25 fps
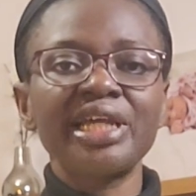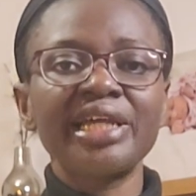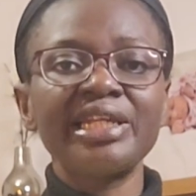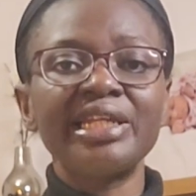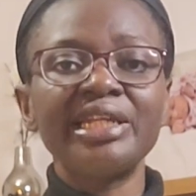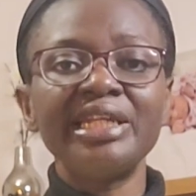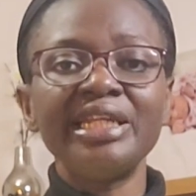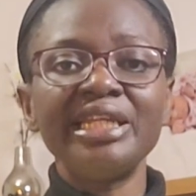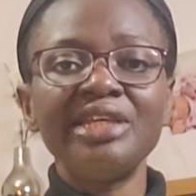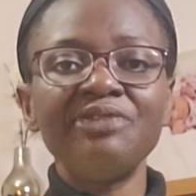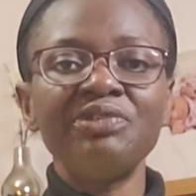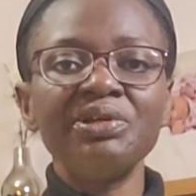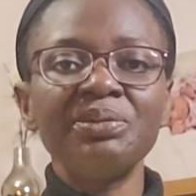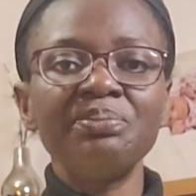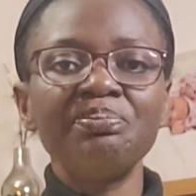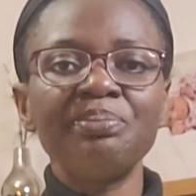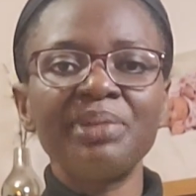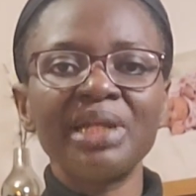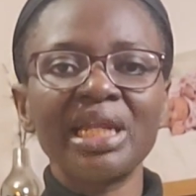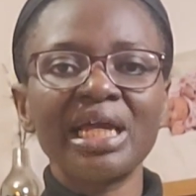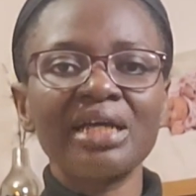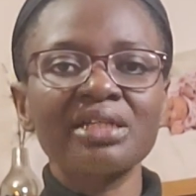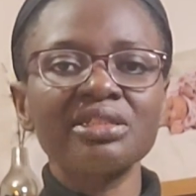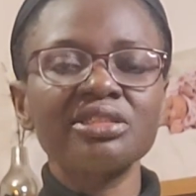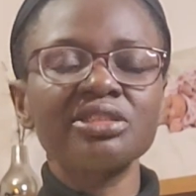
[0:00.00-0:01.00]
and leaving
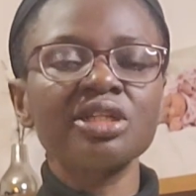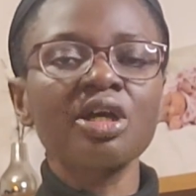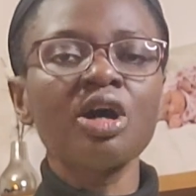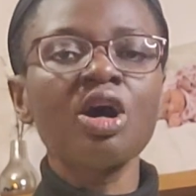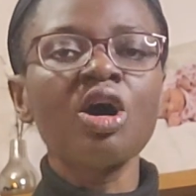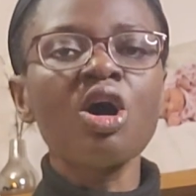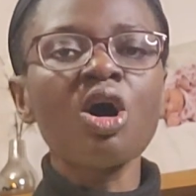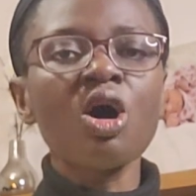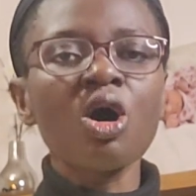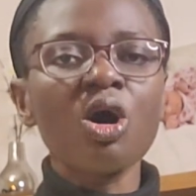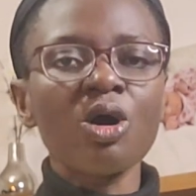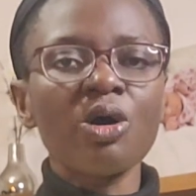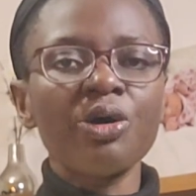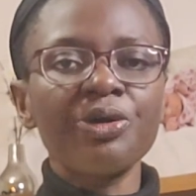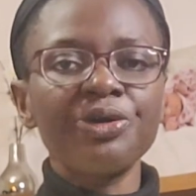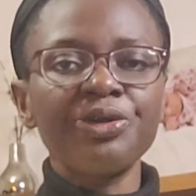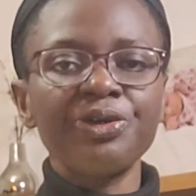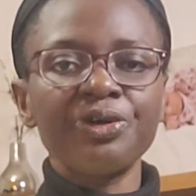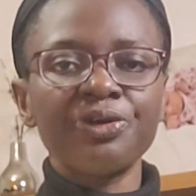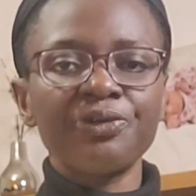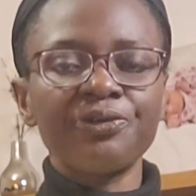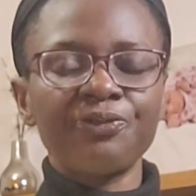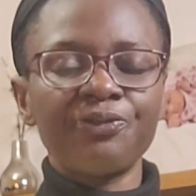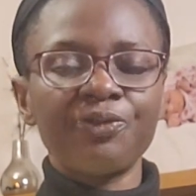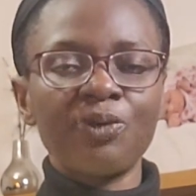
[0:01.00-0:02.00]
blanks on
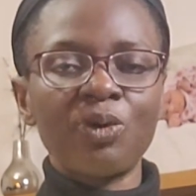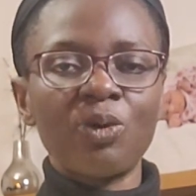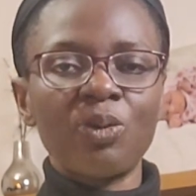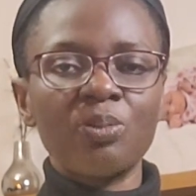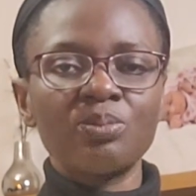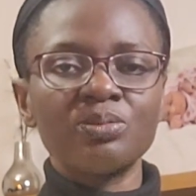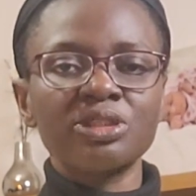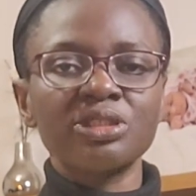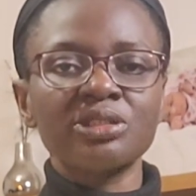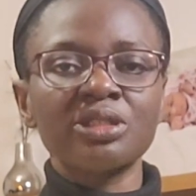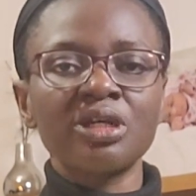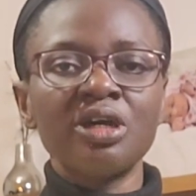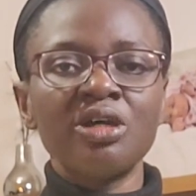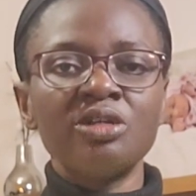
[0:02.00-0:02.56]
your forms.